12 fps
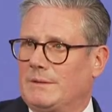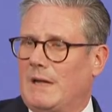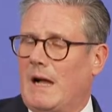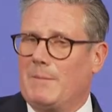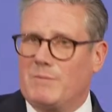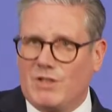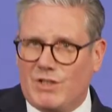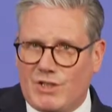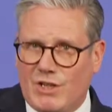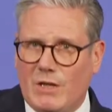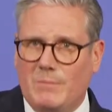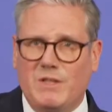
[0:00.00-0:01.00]
I'm
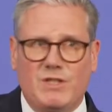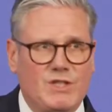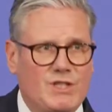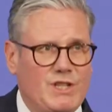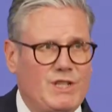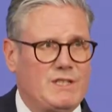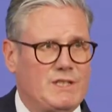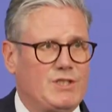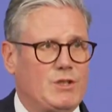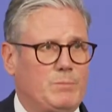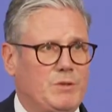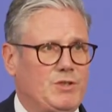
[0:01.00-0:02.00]
determined to seize
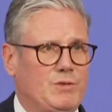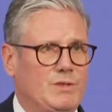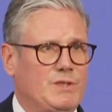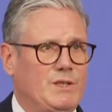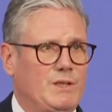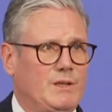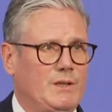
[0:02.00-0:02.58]
this opportunity